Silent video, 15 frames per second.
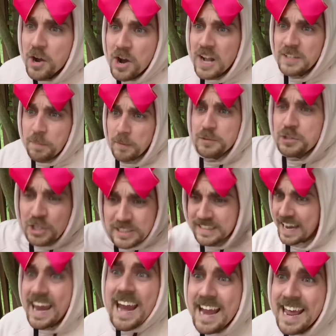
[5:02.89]
You're not supposed to just
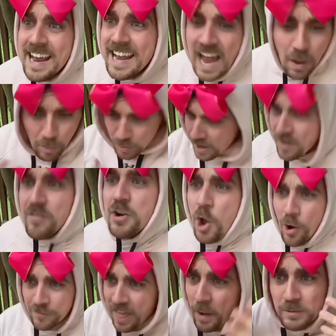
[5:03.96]
eat it. Now we'll never
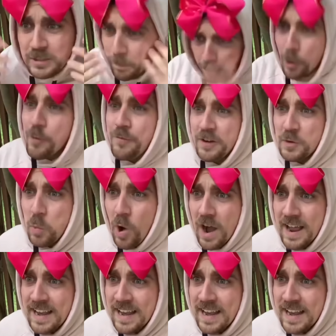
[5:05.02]
know if that was a perfect one.